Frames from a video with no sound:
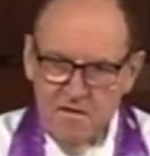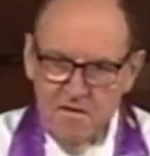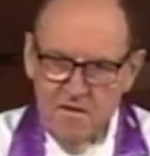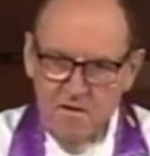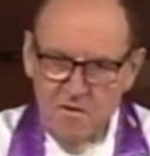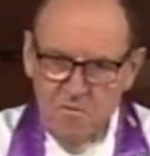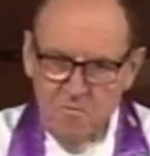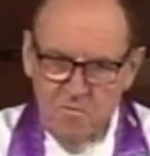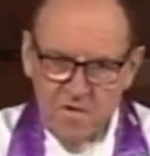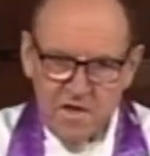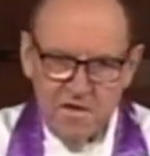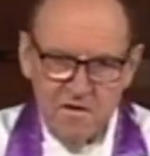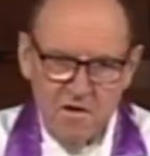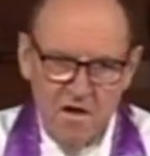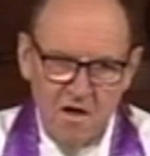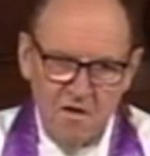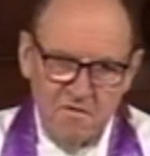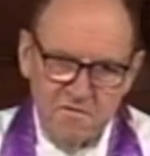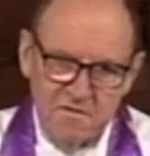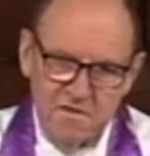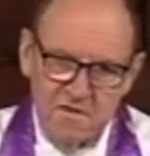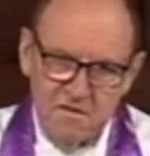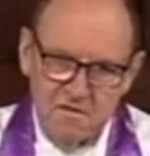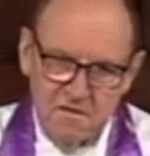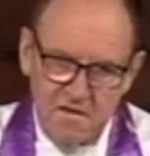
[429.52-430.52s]
We know
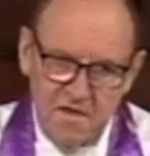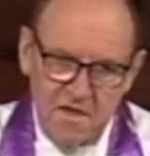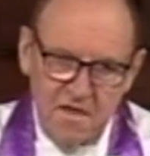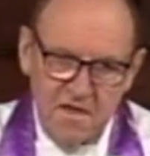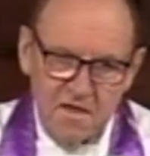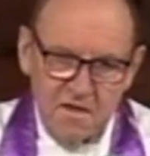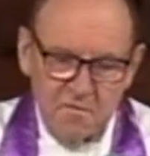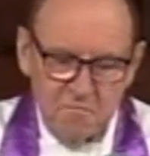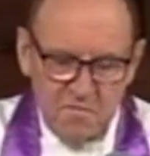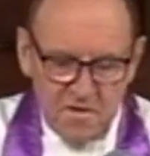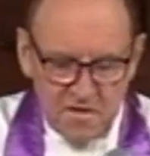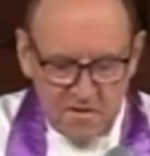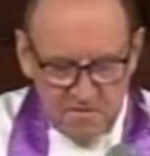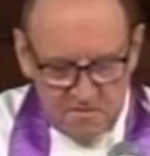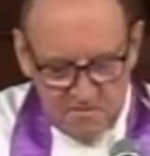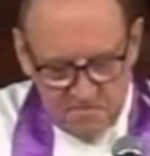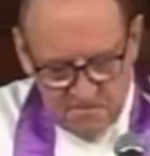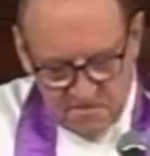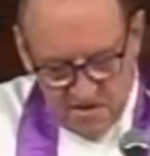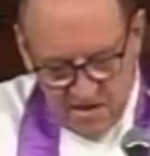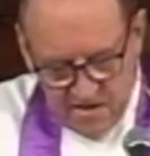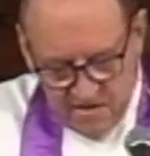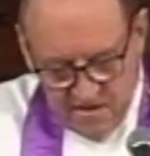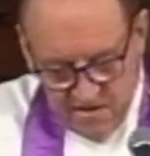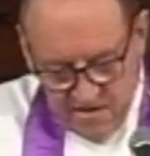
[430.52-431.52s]
that they
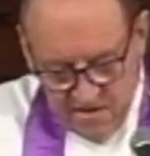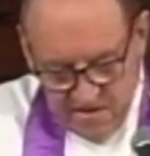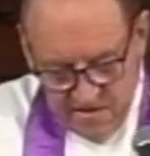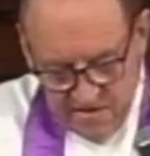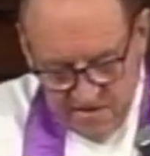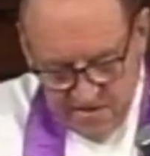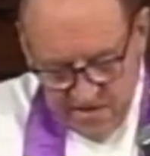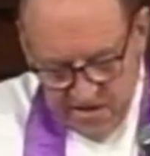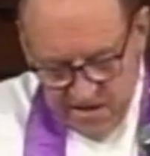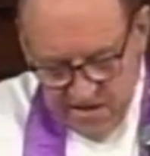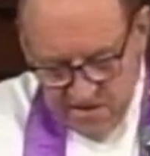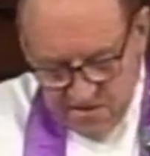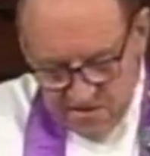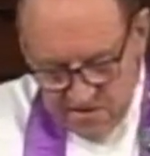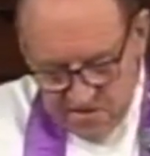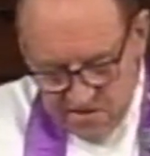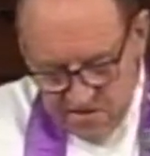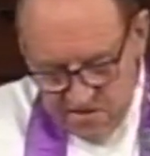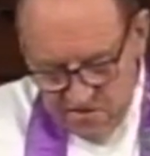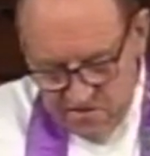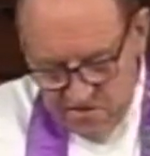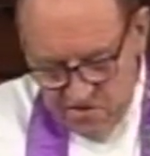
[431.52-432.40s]
were leaders in the